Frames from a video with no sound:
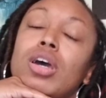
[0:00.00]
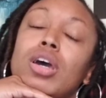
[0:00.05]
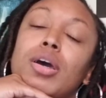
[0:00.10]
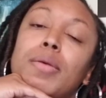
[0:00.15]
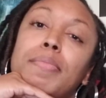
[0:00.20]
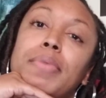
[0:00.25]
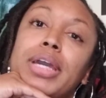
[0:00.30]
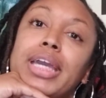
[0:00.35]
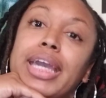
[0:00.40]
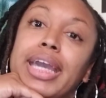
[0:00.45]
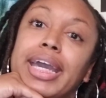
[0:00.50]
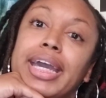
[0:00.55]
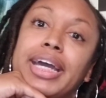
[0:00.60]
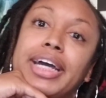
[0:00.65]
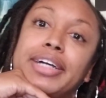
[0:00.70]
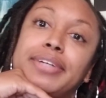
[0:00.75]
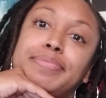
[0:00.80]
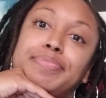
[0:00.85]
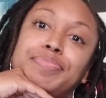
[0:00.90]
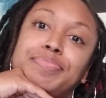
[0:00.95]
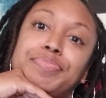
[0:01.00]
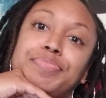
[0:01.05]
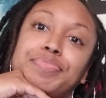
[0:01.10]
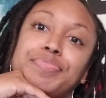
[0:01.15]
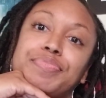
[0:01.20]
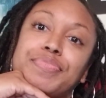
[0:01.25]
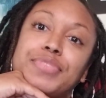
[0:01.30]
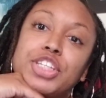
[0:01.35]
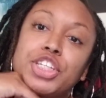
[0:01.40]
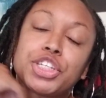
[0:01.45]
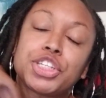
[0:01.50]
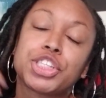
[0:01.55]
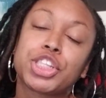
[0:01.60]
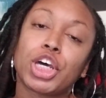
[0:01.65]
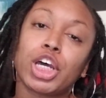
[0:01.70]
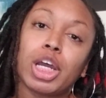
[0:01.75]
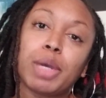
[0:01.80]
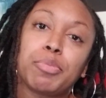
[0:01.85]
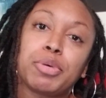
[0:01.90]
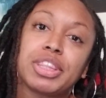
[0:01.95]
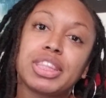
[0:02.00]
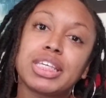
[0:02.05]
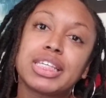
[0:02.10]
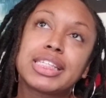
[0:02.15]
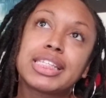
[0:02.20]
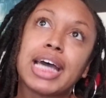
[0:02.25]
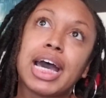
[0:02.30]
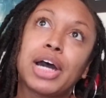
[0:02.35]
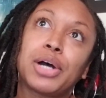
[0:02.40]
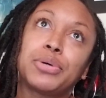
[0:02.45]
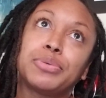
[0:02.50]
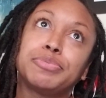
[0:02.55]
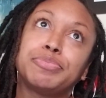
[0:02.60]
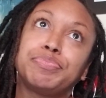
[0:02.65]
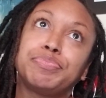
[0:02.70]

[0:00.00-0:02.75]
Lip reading: But yeah, just thought I'd put this out.